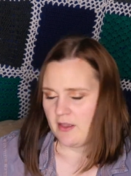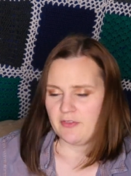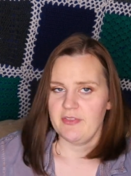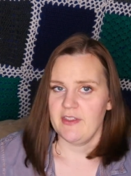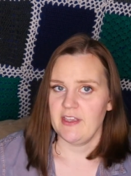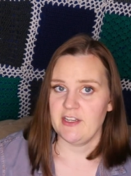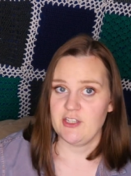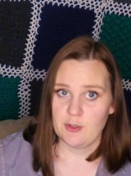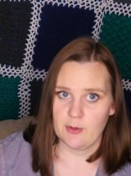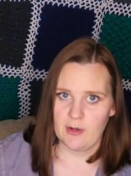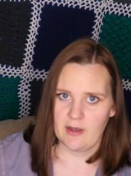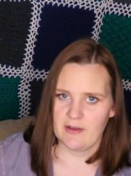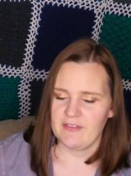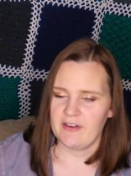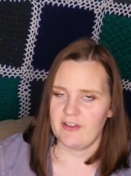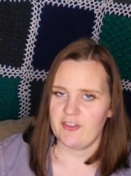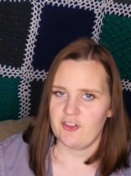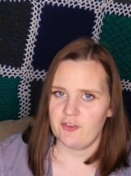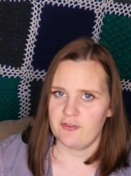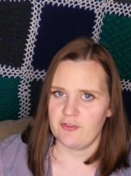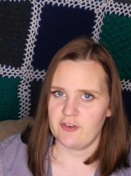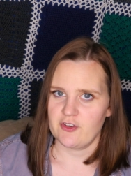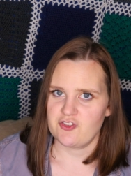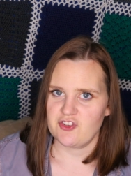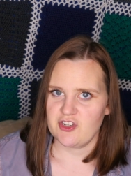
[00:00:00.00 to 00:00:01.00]
they do have
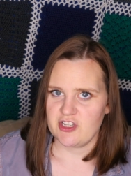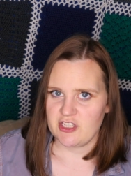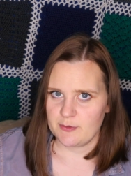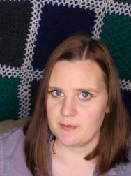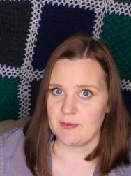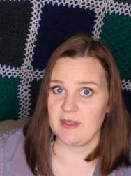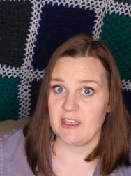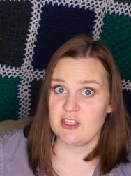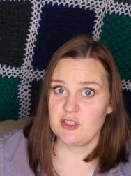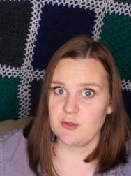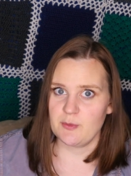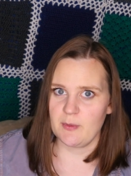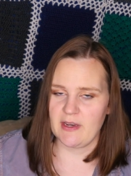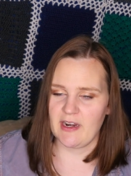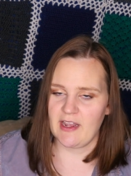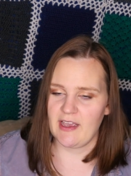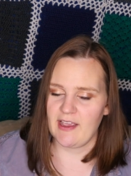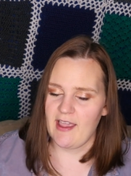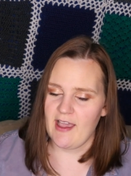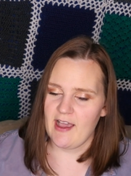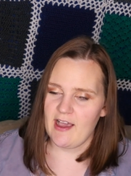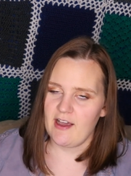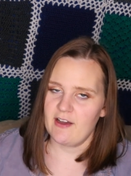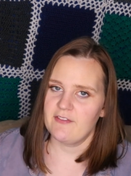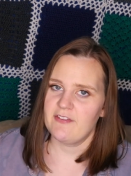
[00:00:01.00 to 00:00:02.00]
other versions, but that's one
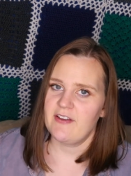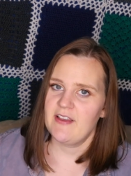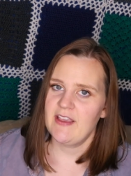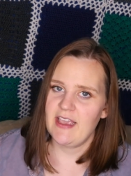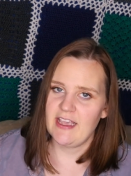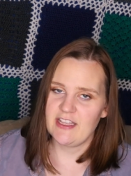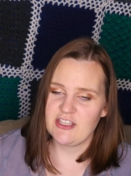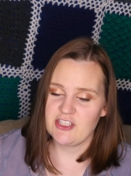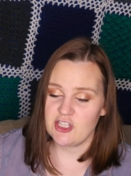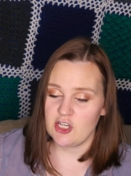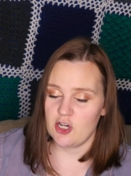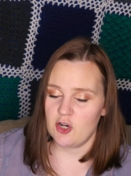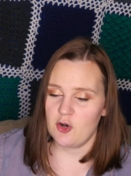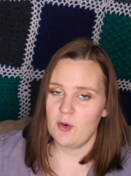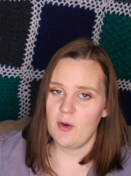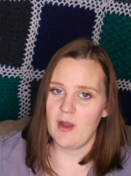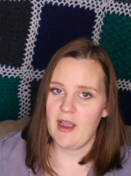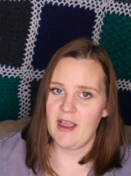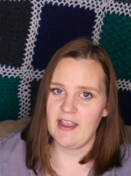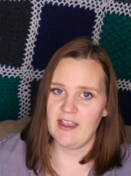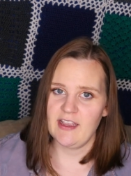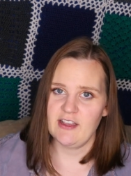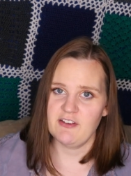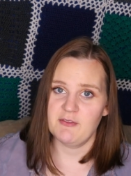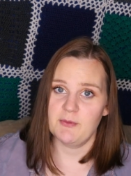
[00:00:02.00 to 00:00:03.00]
I have. And so
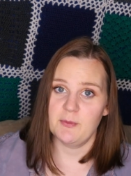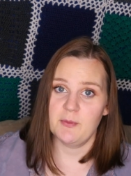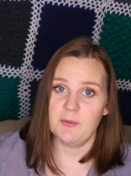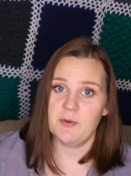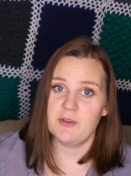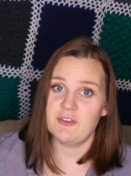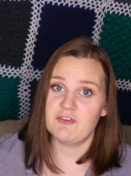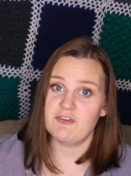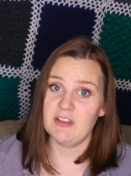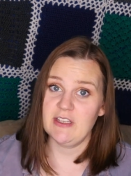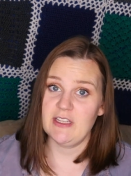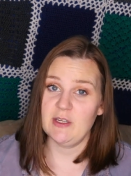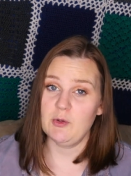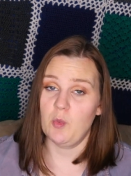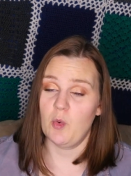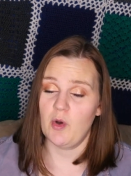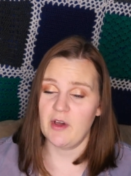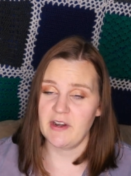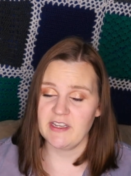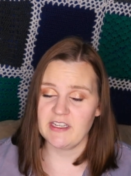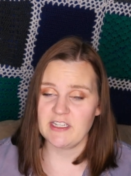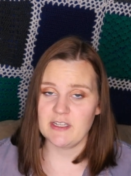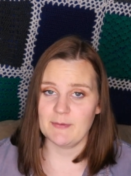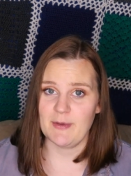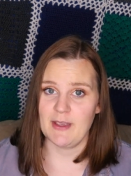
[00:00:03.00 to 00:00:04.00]
I was really
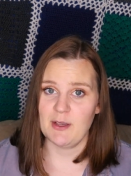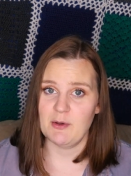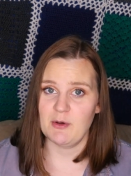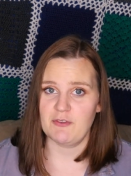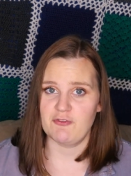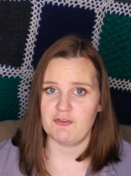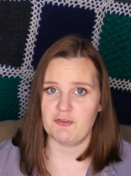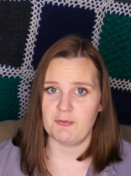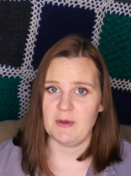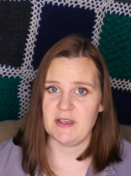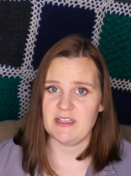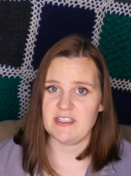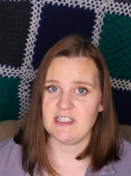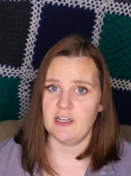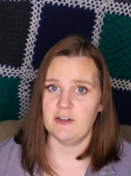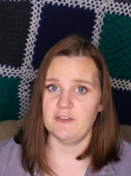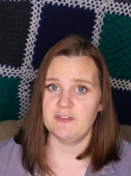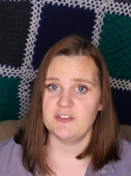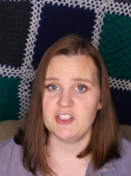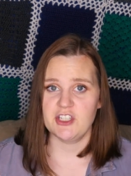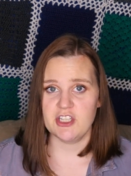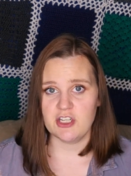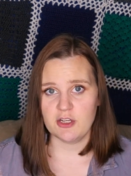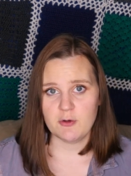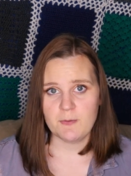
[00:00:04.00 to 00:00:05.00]
wanting to make one for
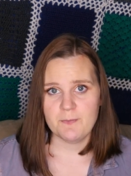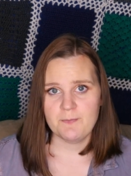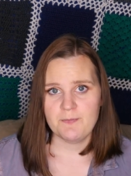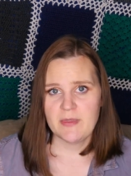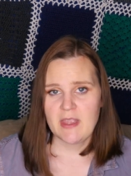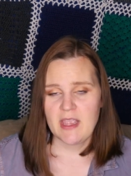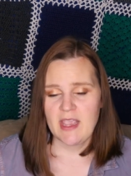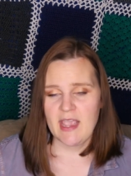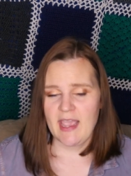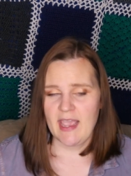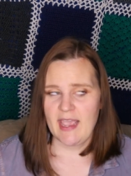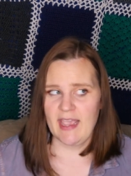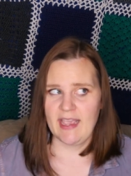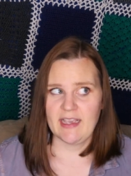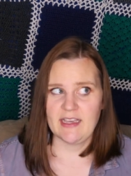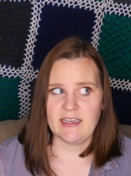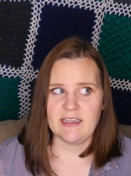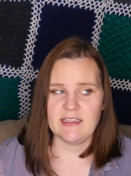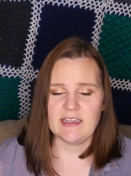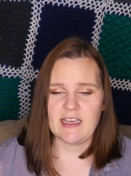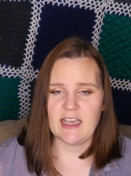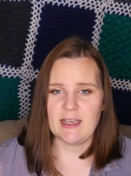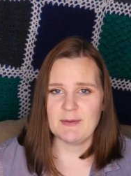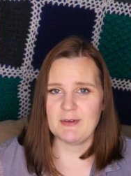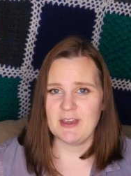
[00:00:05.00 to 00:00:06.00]
myself too.
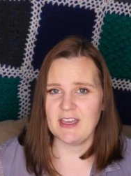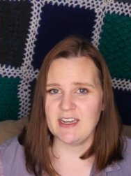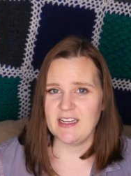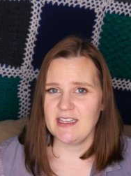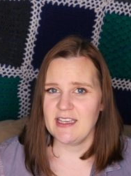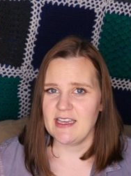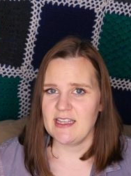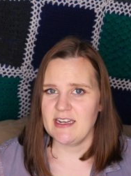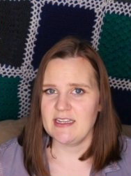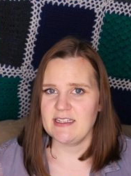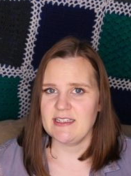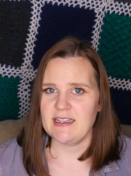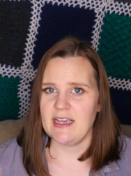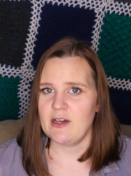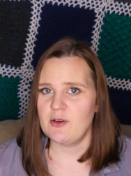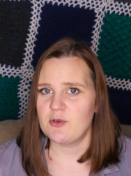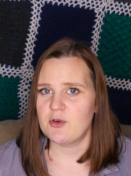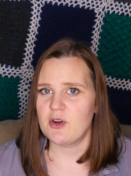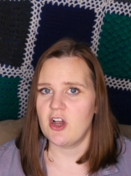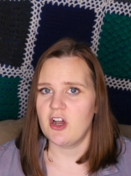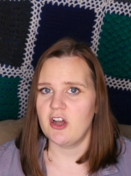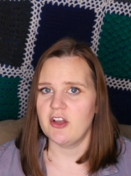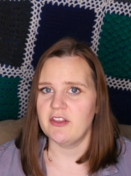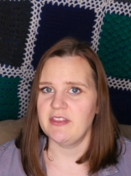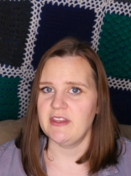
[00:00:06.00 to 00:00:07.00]
And I'm kind of getting down
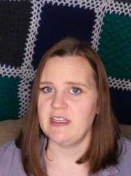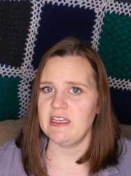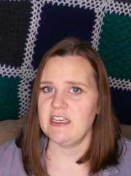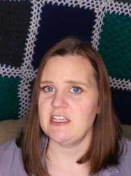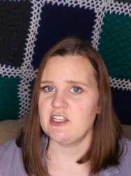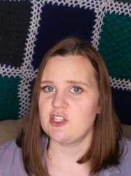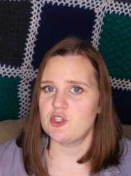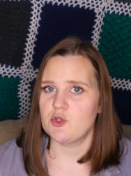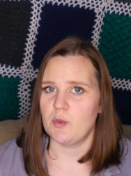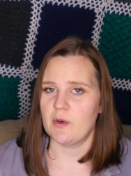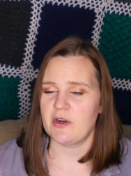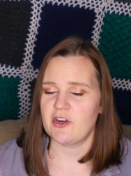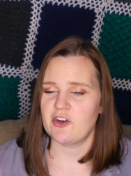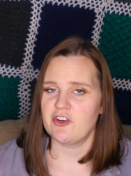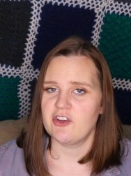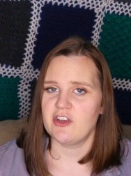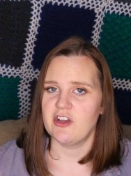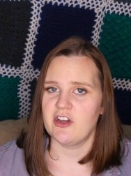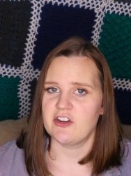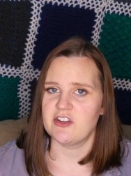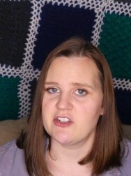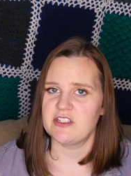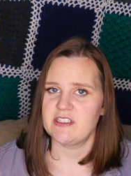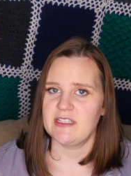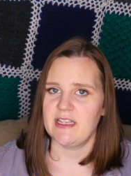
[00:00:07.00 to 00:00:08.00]
on the sweater
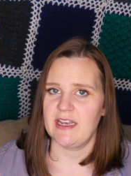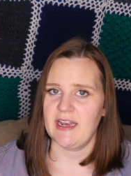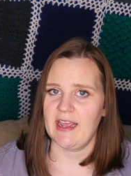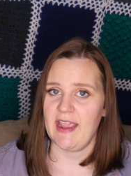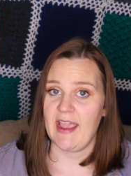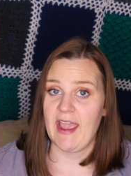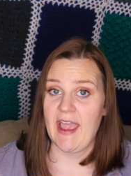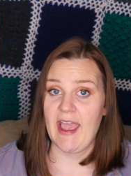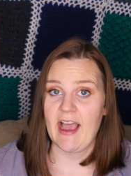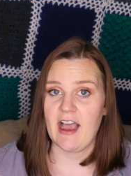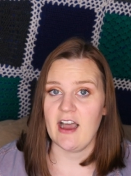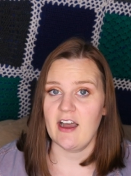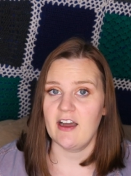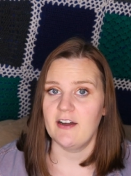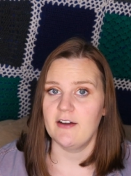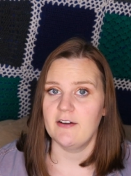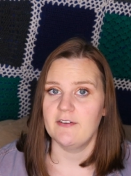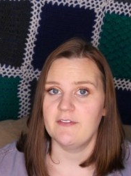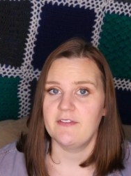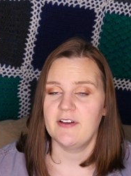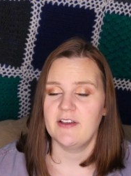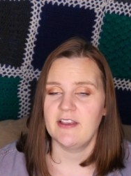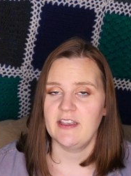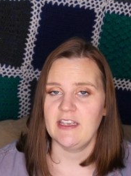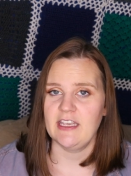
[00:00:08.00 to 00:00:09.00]
yarns that I
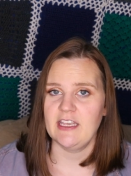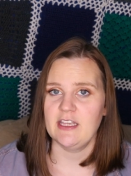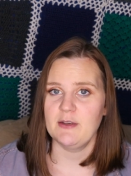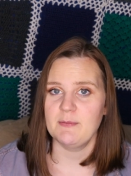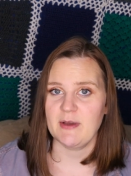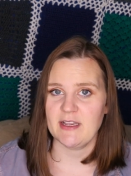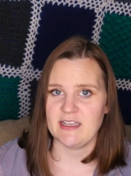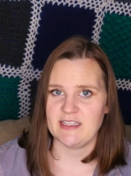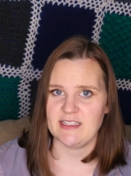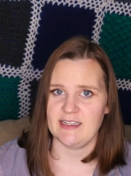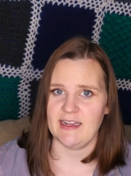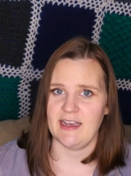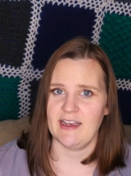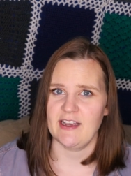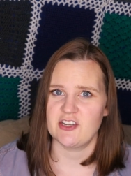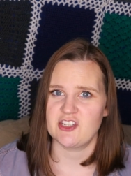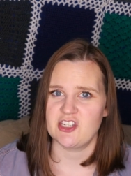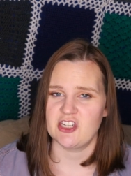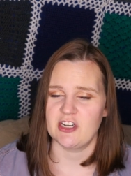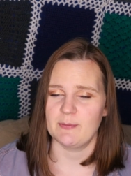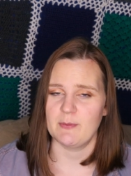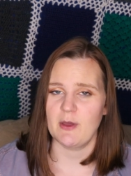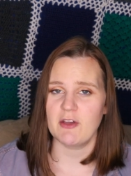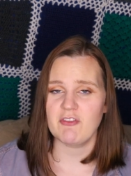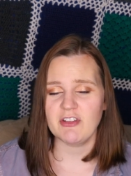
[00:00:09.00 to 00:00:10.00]
have in my
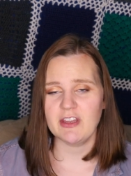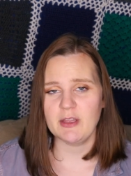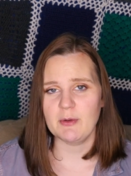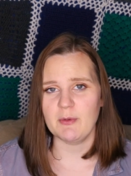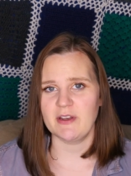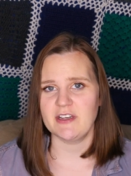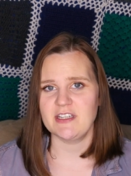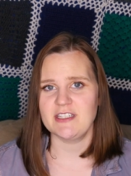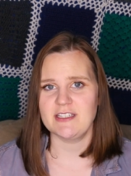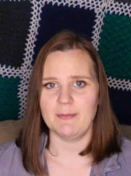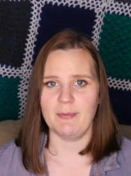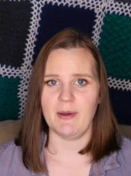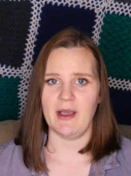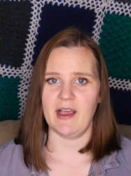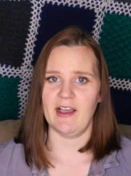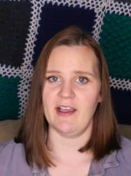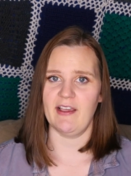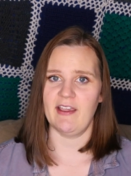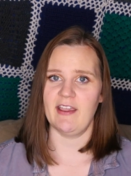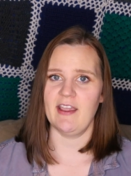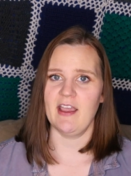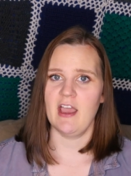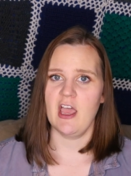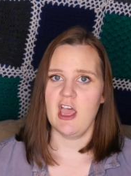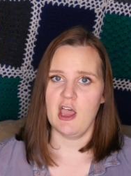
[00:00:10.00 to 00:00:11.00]
stash and I'm not really wanting to
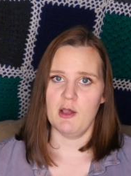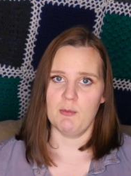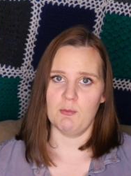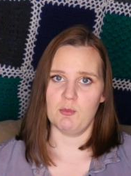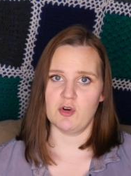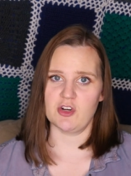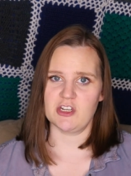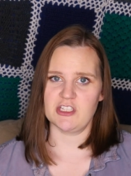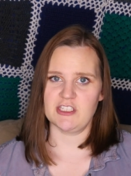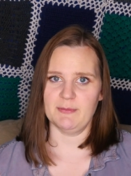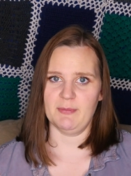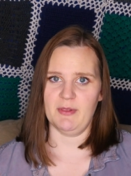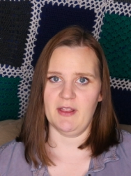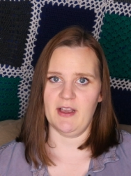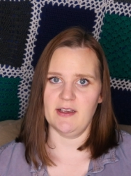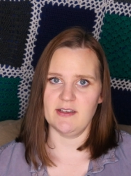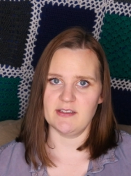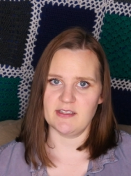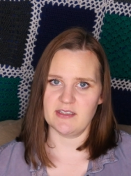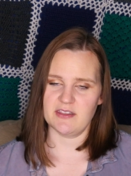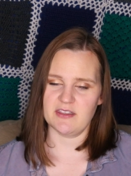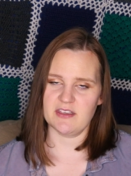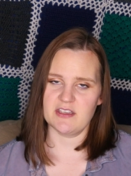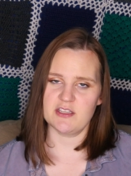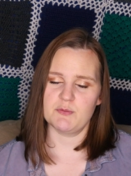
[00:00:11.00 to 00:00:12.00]
buy more
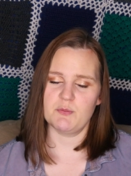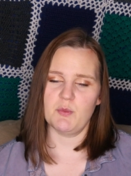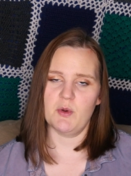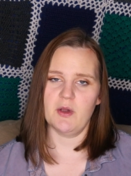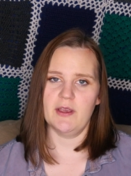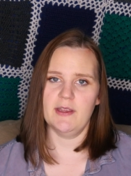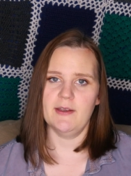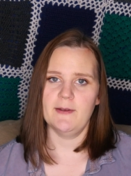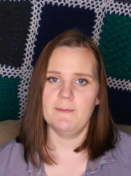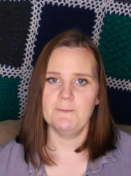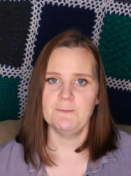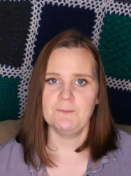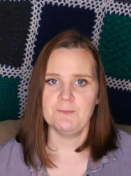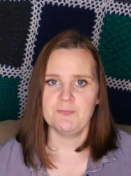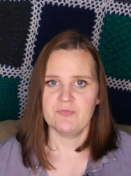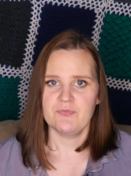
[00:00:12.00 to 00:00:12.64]
supplies at this point.